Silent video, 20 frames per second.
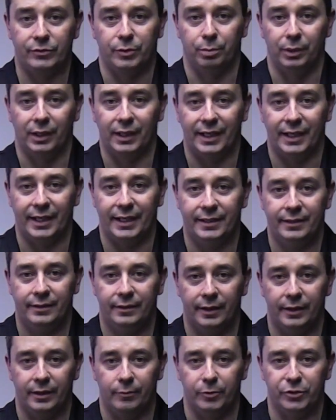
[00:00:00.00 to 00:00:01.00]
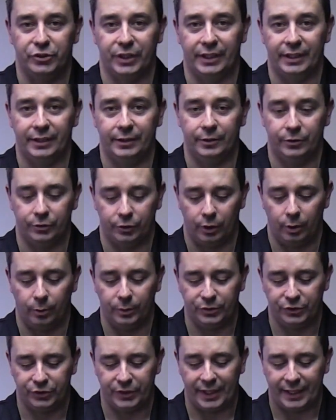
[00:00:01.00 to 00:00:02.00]
a blade in the machine, you should
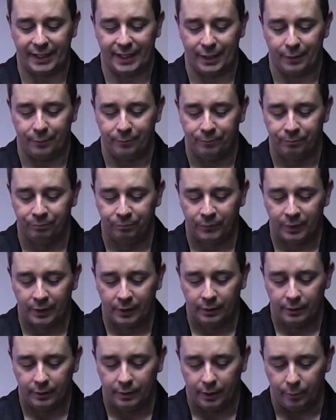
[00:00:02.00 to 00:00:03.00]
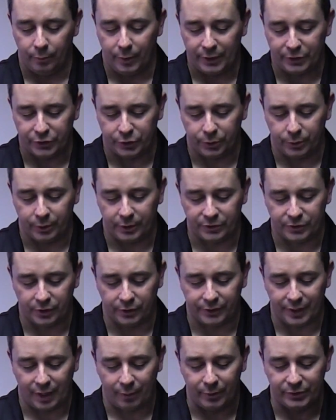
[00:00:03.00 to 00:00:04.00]
always check it and make sure it's not
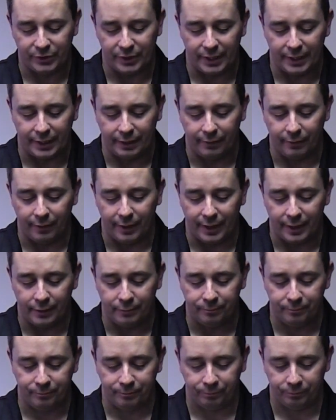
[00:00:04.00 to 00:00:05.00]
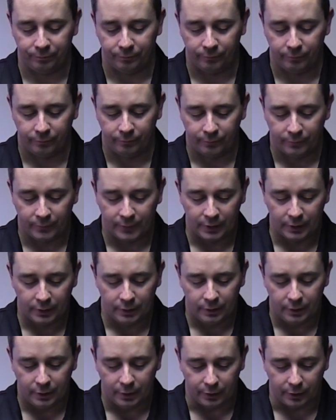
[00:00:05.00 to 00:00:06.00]
damaged in any way.
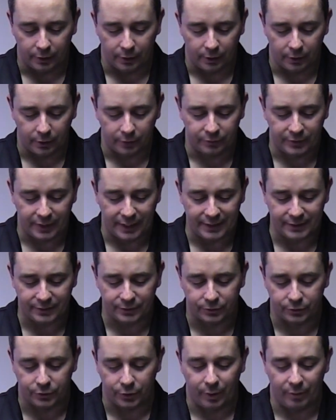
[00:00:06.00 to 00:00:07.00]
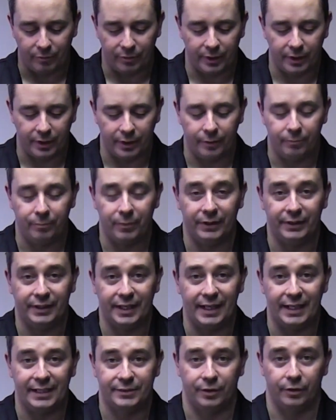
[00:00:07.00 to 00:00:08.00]
And a lot of discs do have a
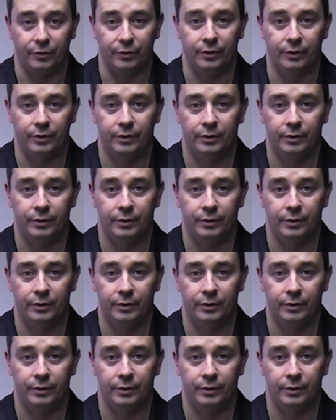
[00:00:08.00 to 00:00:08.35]
date on,